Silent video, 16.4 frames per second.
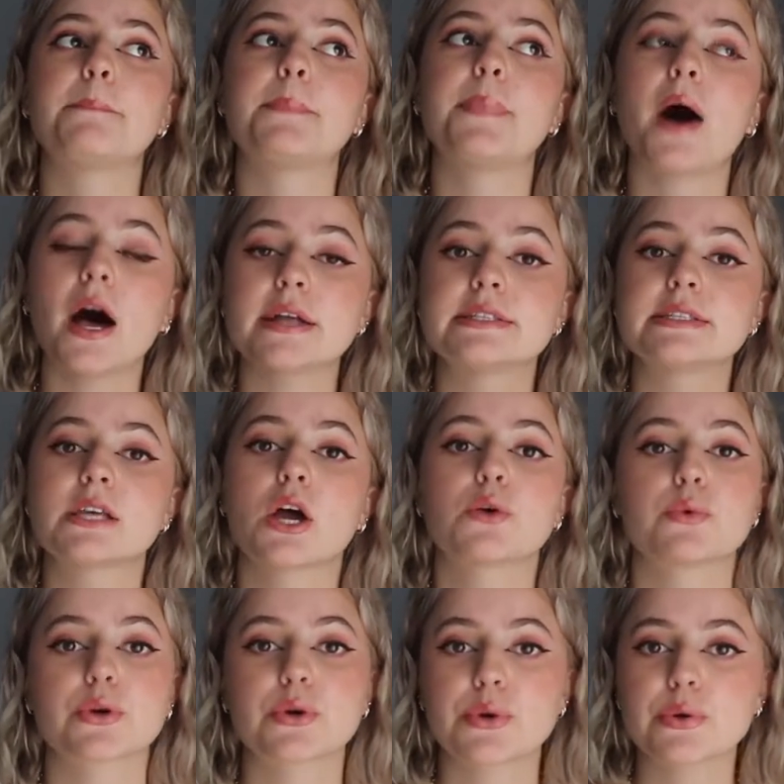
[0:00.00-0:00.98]
but
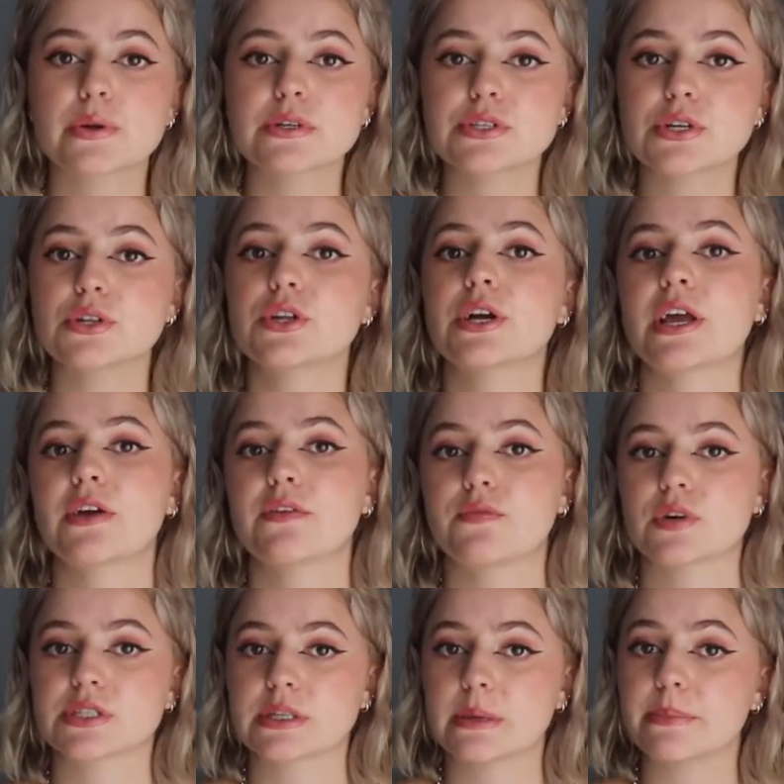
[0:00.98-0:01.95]
recruiters are looking
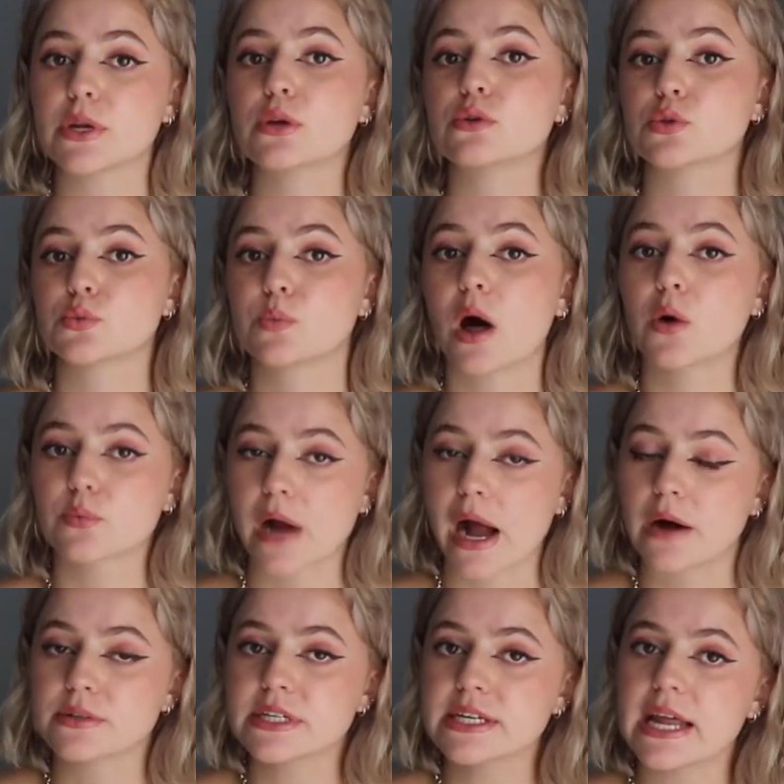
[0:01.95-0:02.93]
for somebody who's
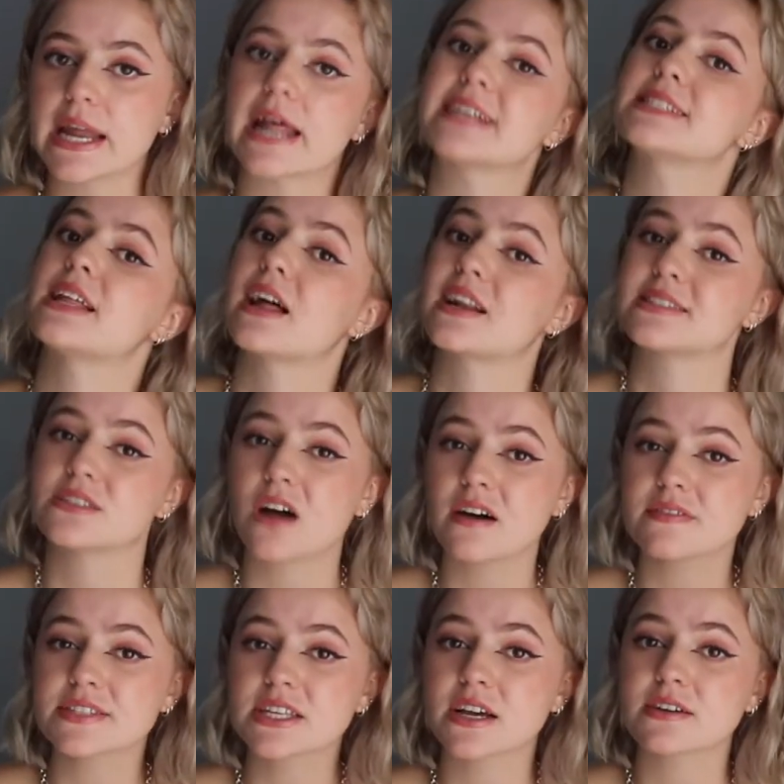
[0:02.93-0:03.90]
well-rounded and has a lot of
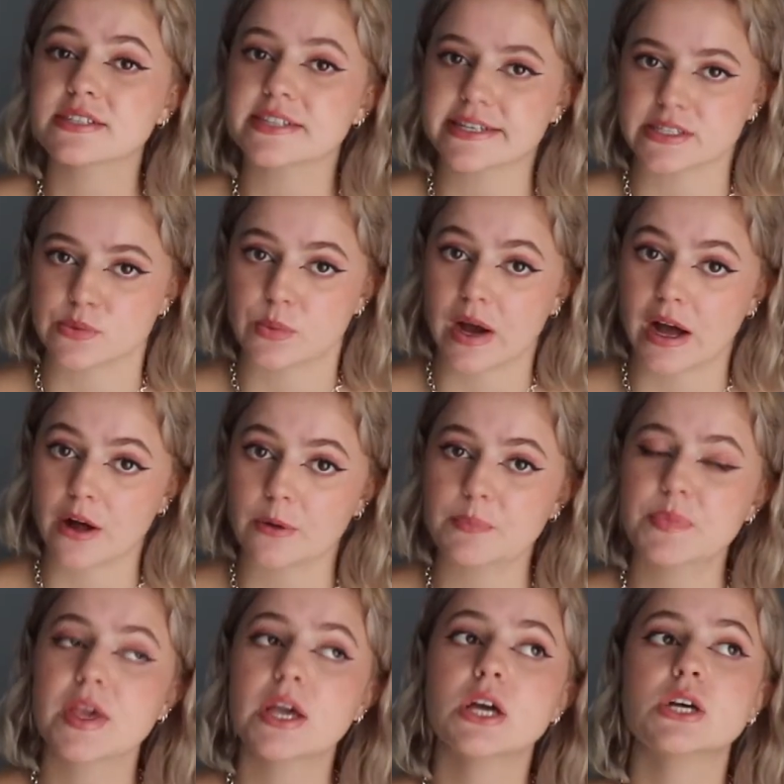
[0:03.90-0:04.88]
soft skills as well.
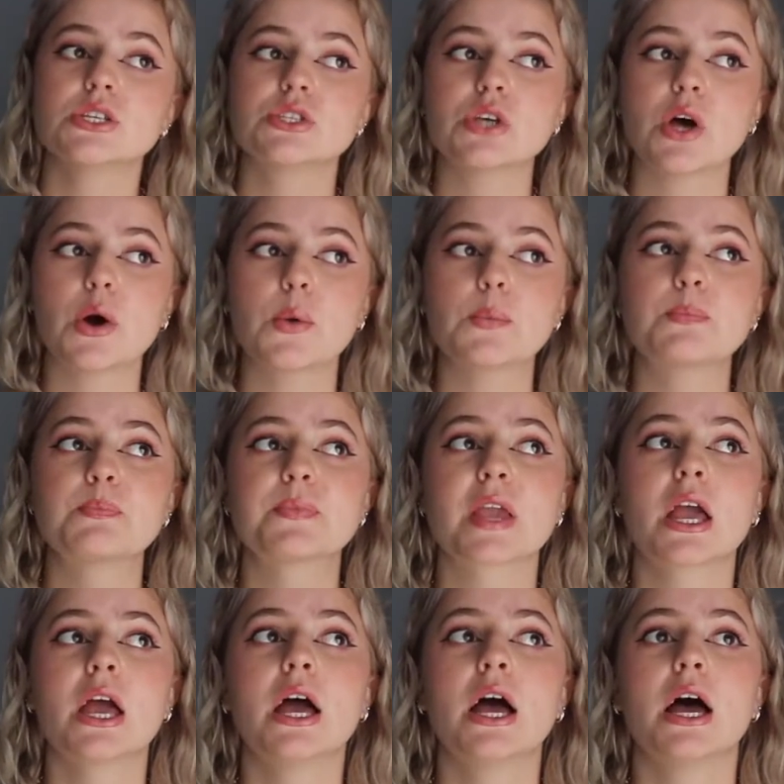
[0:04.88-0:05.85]
So
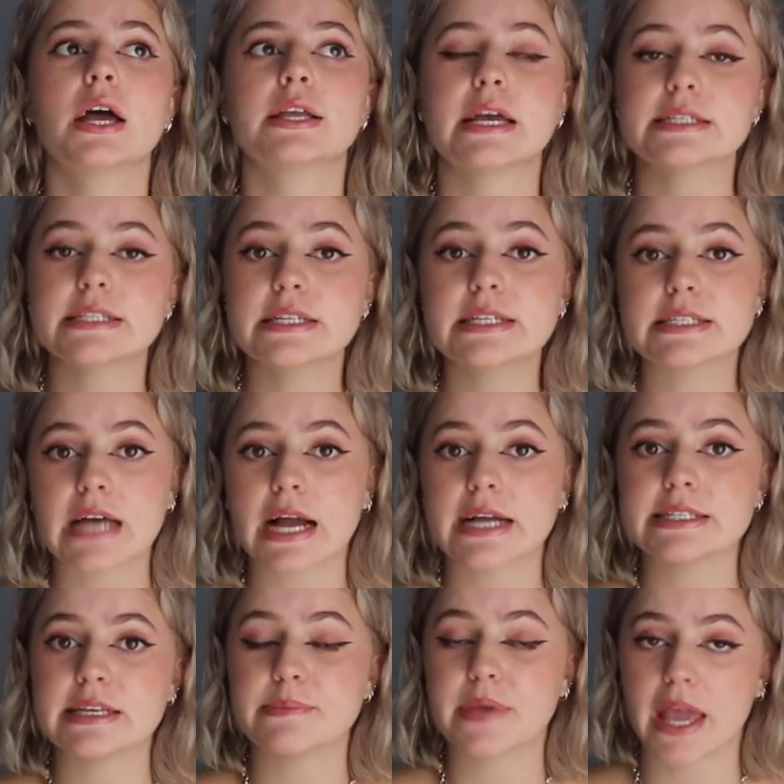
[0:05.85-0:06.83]
yes, a
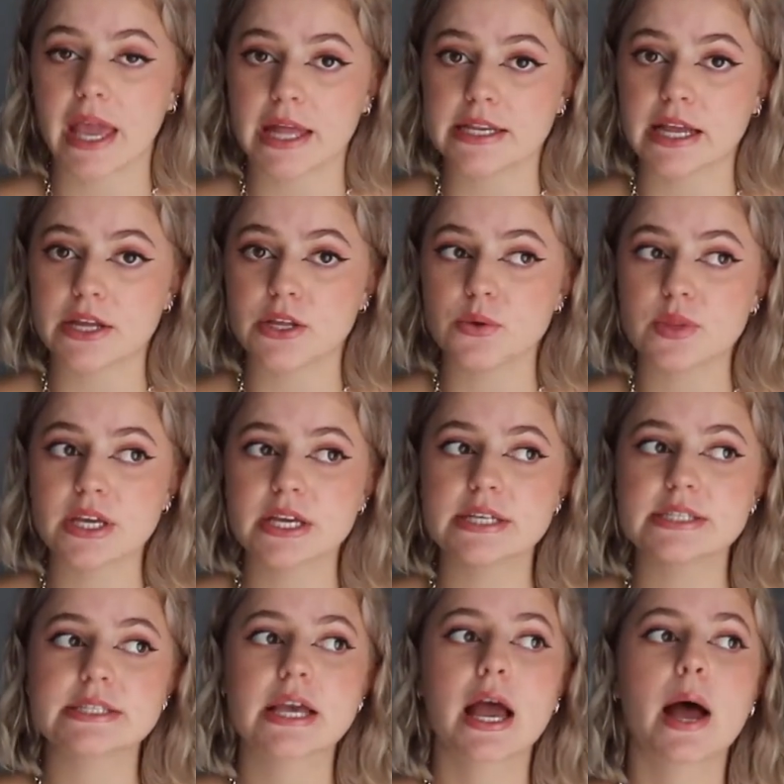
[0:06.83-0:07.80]
design team can get you
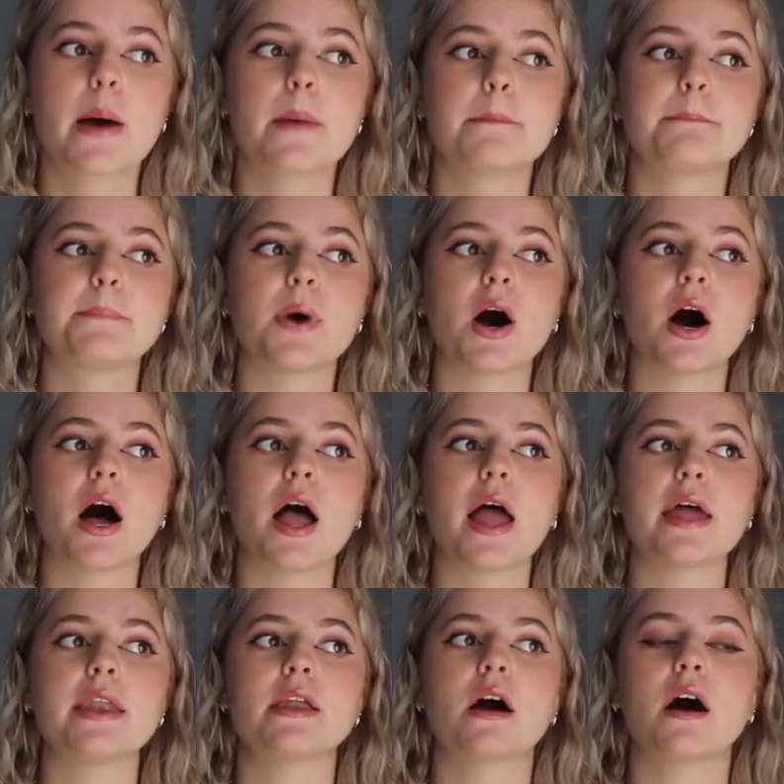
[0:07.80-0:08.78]
these,
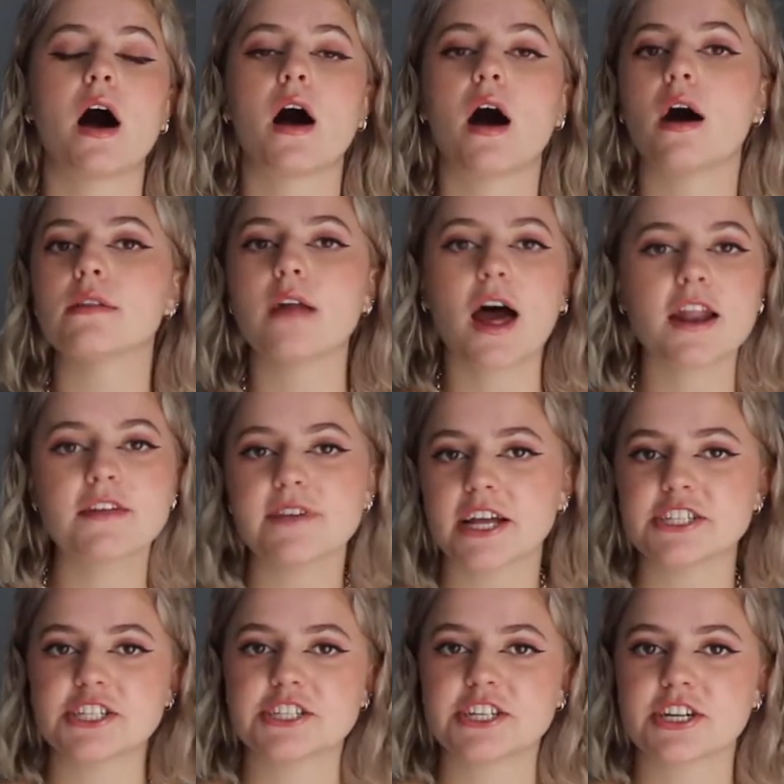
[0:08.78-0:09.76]
but a lot of
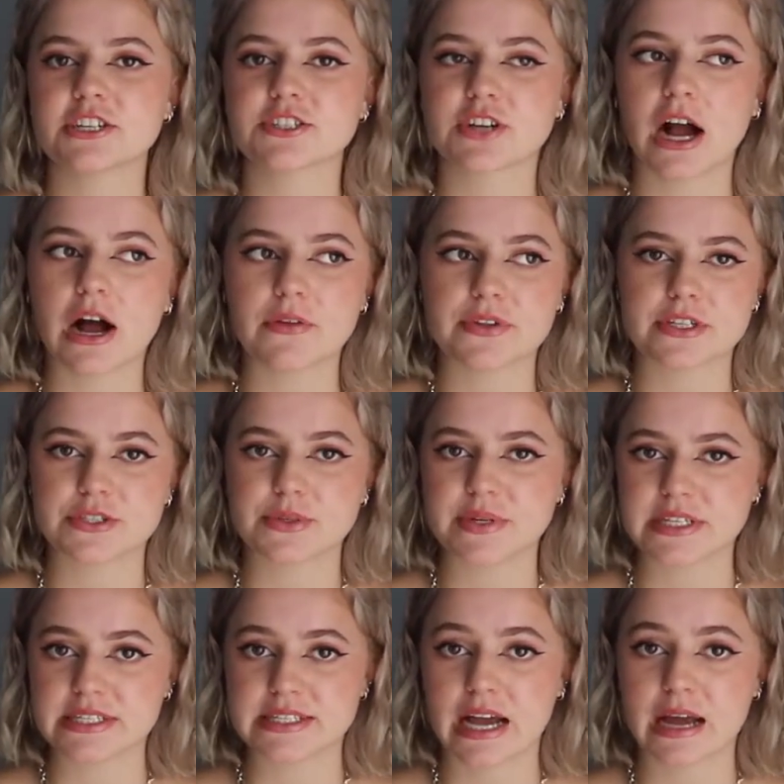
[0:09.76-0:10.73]
engineers are out there doing
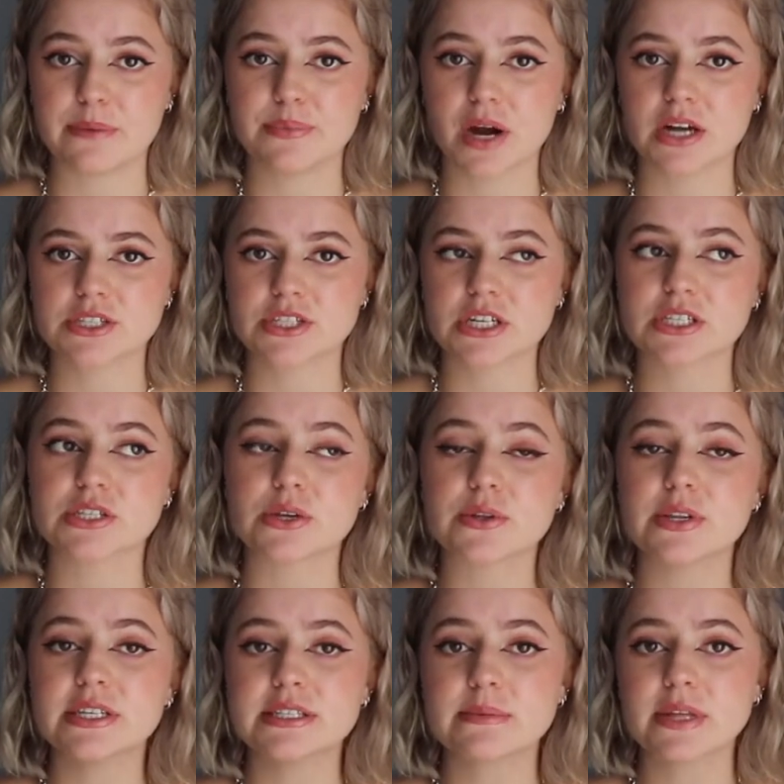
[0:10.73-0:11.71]
design projects, so you
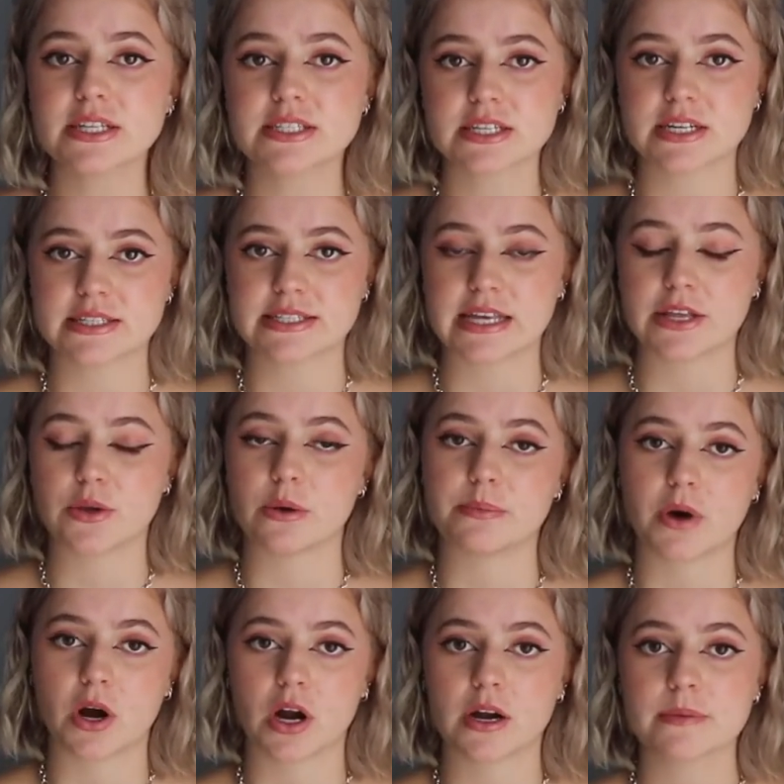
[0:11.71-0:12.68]
need something that's going to set you
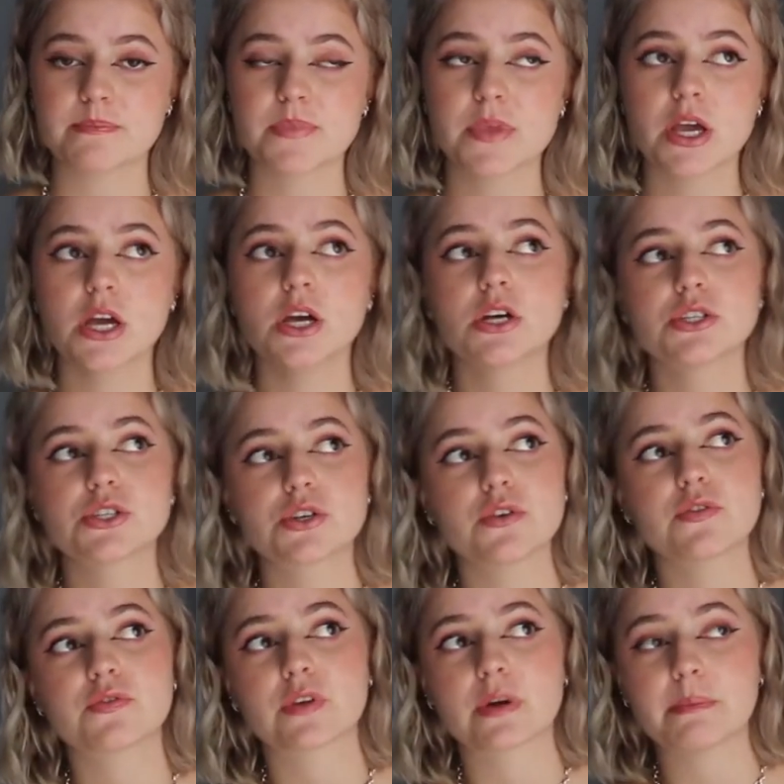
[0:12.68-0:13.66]
apart. So
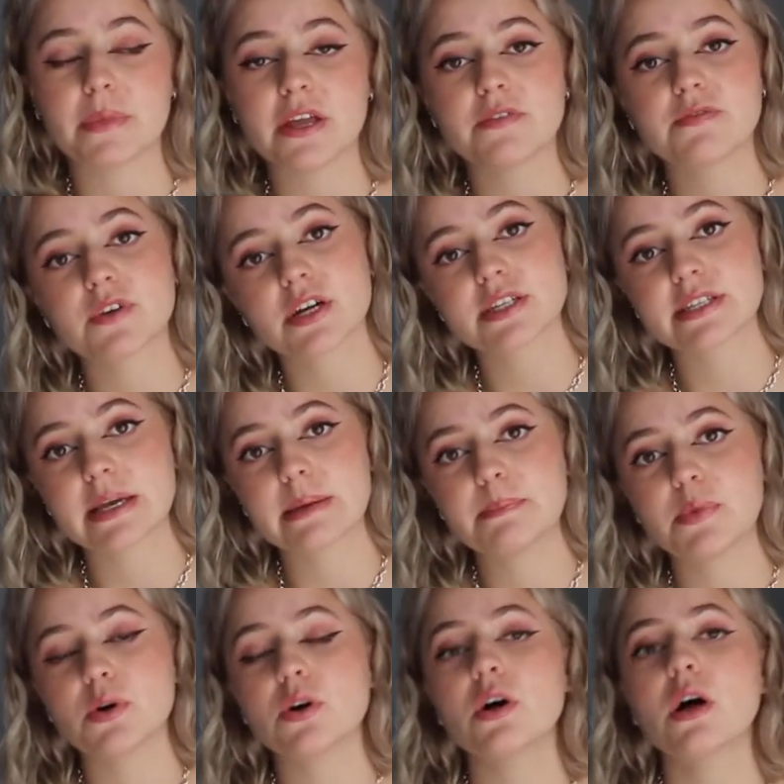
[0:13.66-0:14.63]
for me, for
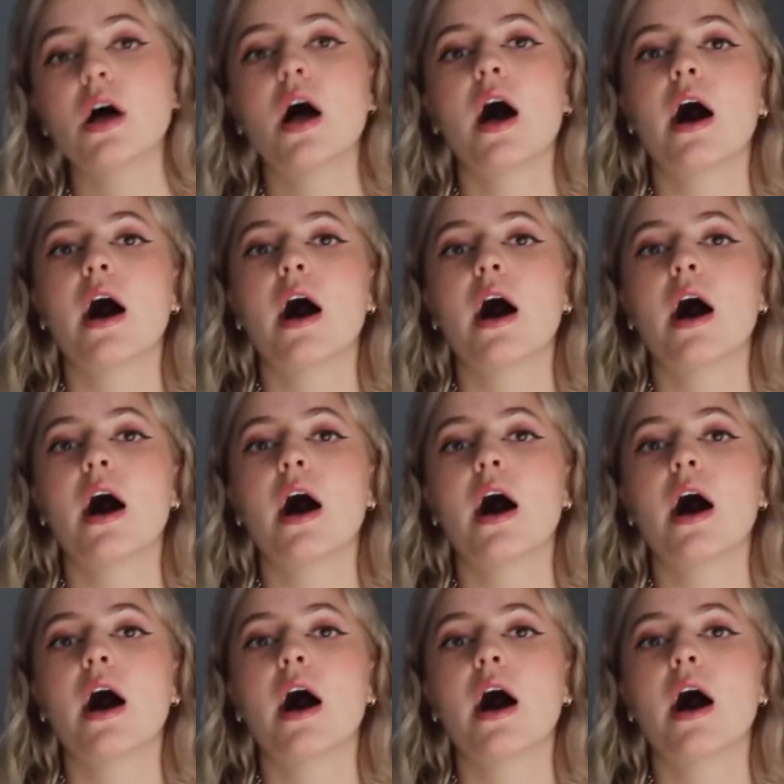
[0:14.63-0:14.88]
example,